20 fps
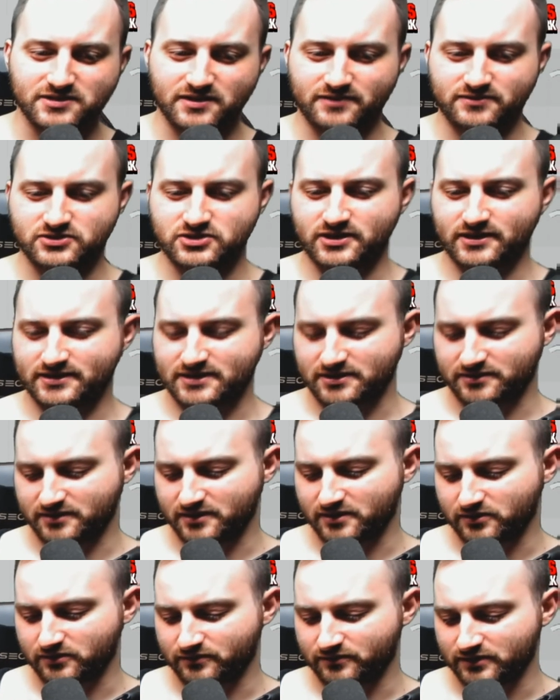you haven't checked out the
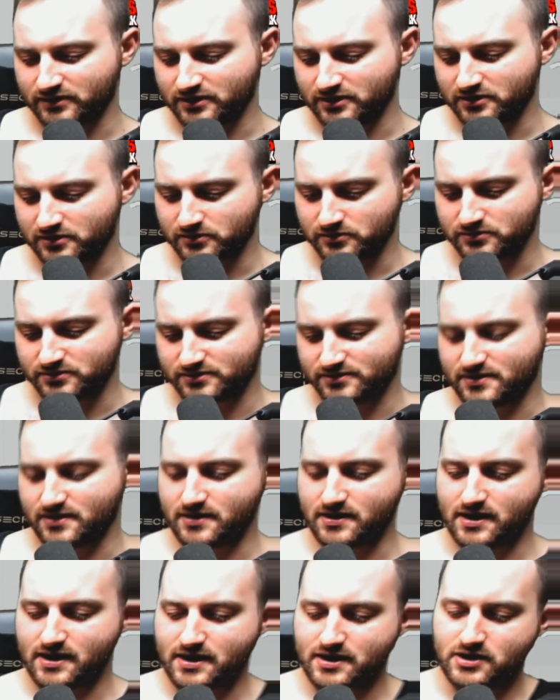other videos,
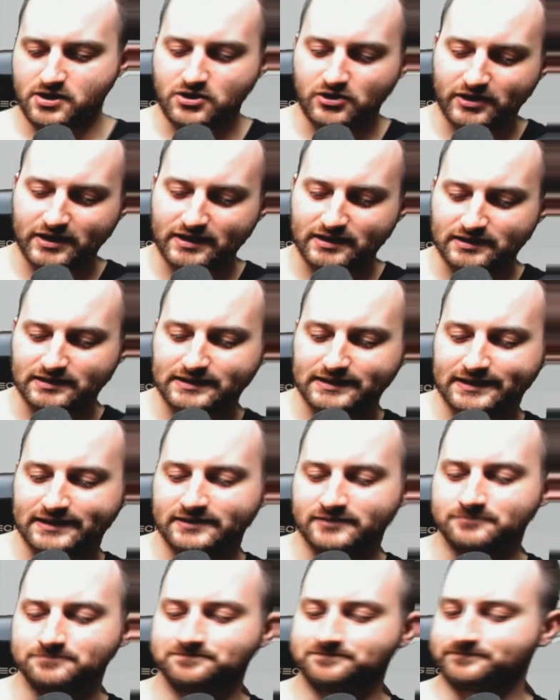you're getting it
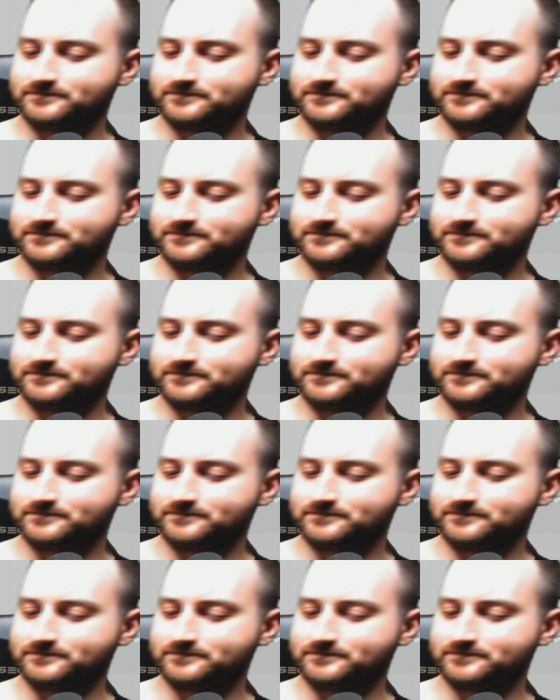again.